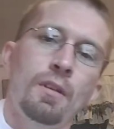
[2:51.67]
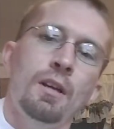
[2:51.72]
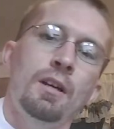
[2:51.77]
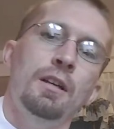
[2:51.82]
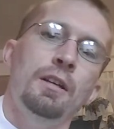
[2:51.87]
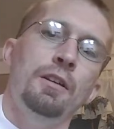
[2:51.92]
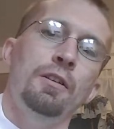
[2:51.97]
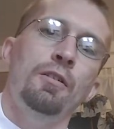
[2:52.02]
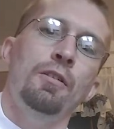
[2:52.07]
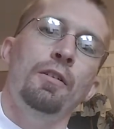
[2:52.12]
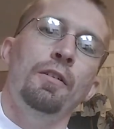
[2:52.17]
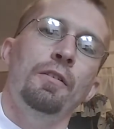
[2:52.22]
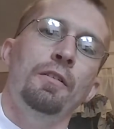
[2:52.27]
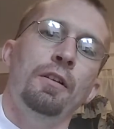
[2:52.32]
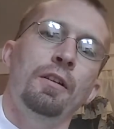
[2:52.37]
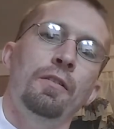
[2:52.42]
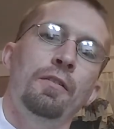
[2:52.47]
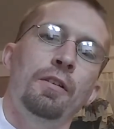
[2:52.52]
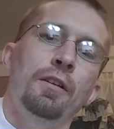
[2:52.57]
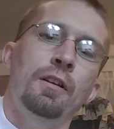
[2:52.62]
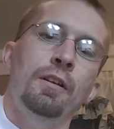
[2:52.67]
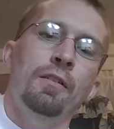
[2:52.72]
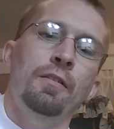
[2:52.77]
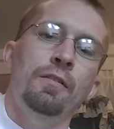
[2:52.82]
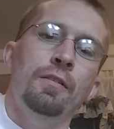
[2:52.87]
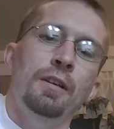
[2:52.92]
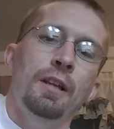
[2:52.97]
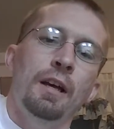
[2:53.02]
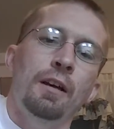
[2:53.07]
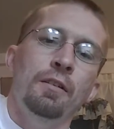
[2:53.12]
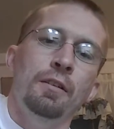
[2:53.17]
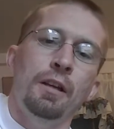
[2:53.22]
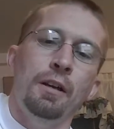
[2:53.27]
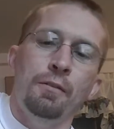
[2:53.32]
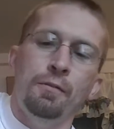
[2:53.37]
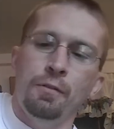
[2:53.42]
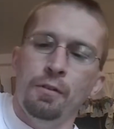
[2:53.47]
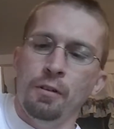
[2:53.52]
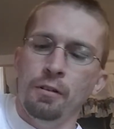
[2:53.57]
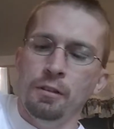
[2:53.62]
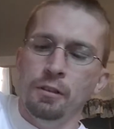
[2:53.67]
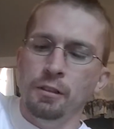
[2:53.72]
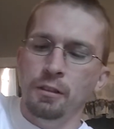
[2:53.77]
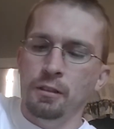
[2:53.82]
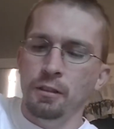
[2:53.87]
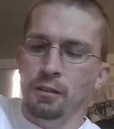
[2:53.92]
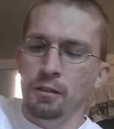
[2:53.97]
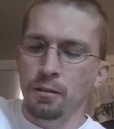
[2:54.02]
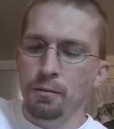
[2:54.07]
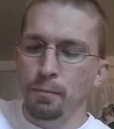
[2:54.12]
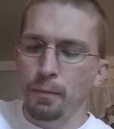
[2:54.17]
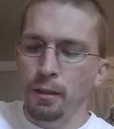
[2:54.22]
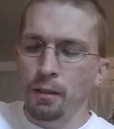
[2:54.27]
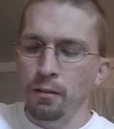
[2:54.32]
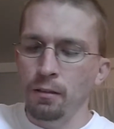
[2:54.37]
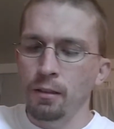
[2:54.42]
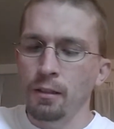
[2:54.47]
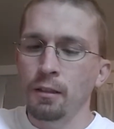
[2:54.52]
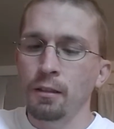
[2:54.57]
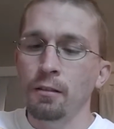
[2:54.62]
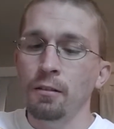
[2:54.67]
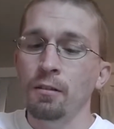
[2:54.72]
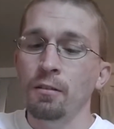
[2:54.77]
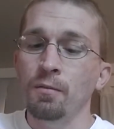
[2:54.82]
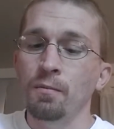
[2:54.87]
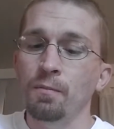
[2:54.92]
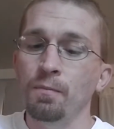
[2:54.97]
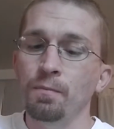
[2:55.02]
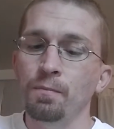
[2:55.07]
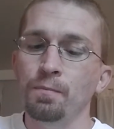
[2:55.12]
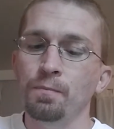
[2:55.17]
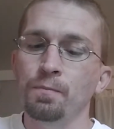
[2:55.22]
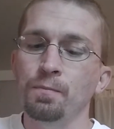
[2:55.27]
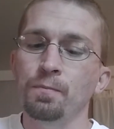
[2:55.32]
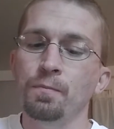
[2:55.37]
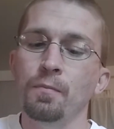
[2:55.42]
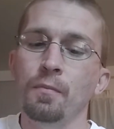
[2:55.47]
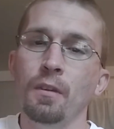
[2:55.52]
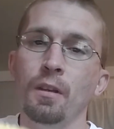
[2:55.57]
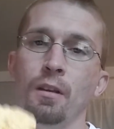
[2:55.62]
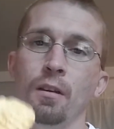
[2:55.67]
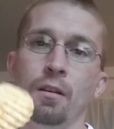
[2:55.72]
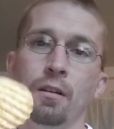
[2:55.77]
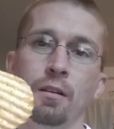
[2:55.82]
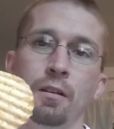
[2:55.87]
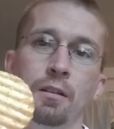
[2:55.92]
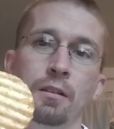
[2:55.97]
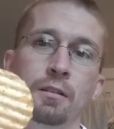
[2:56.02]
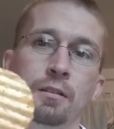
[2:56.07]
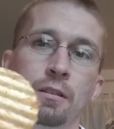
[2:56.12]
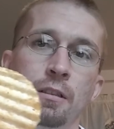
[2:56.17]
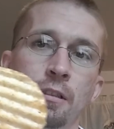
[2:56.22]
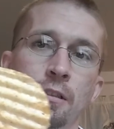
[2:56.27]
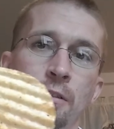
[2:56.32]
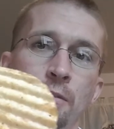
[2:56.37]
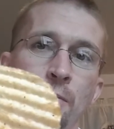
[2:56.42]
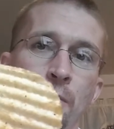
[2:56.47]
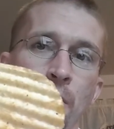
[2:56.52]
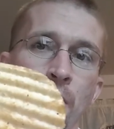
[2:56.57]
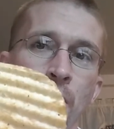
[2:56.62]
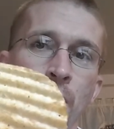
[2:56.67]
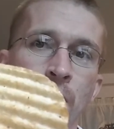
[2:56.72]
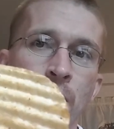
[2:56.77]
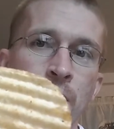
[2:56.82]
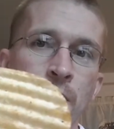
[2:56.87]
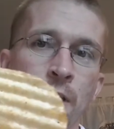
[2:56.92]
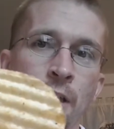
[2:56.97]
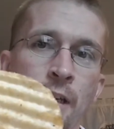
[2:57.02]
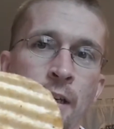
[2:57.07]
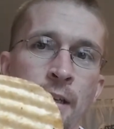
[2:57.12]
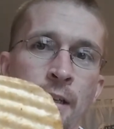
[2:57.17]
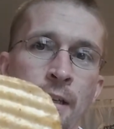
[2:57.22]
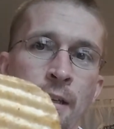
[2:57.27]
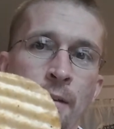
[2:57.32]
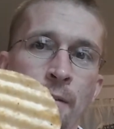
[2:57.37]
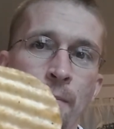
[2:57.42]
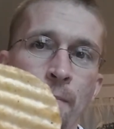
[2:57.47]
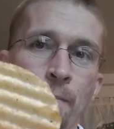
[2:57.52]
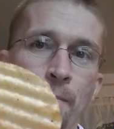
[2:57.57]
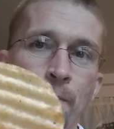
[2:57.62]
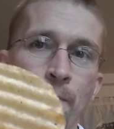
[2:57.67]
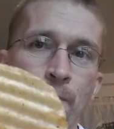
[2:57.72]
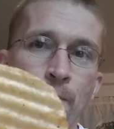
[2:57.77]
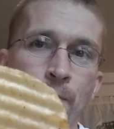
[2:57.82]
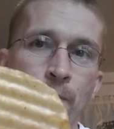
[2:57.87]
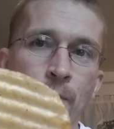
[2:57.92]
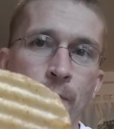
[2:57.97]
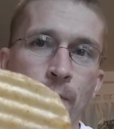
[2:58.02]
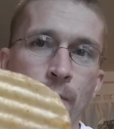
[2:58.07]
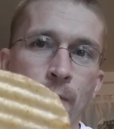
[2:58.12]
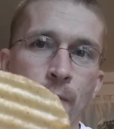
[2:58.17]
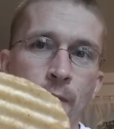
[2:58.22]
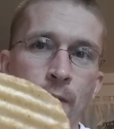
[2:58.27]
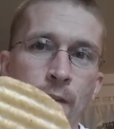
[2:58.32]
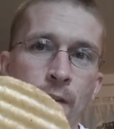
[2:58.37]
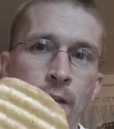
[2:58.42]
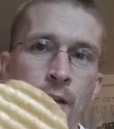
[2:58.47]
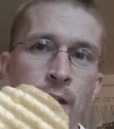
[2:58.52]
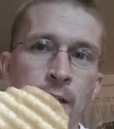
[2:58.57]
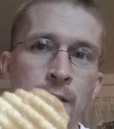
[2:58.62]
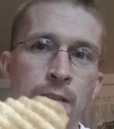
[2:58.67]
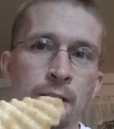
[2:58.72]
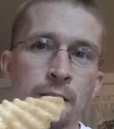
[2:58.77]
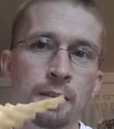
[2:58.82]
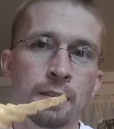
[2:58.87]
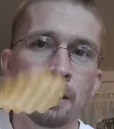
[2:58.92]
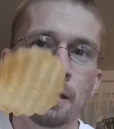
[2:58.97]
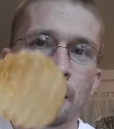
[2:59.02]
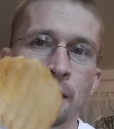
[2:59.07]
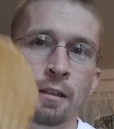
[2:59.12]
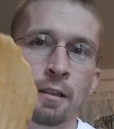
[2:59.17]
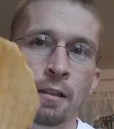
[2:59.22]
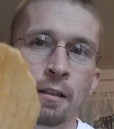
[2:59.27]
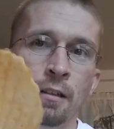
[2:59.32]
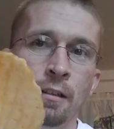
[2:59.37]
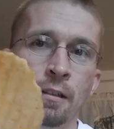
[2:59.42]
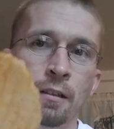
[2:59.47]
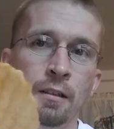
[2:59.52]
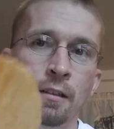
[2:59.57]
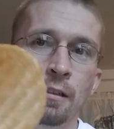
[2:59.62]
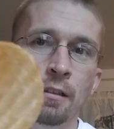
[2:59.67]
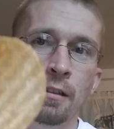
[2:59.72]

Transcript: Ah, you don't have to keep it down that far just to smell it either. So this is what it looks like. You guys can see the